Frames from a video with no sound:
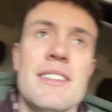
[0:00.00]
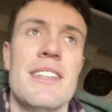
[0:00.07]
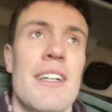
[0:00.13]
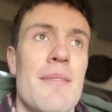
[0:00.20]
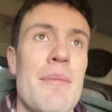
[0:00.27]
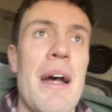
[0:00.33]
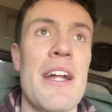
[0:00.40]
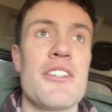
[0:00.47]

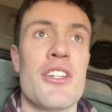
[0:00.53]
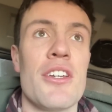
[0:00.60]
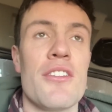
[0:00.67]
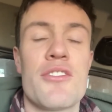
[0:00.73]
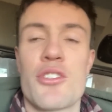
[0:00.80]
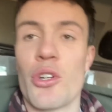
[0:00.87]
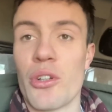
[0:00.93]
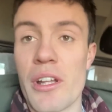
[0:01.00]
Imagine
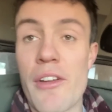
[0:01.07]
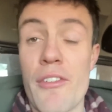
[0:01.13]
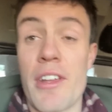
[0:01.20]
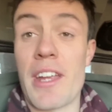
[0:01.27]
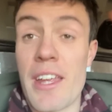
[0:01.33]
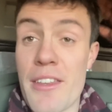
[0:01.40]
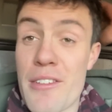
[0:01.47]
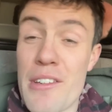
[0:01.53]
sold
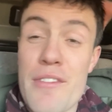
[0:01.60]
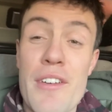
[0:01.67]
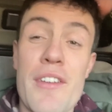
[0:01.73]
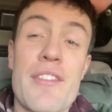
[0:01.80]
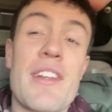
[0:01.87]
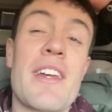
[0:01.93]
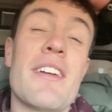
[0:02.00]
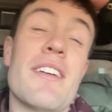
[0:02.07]
everything at
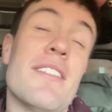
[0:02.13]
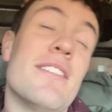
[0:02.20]
350.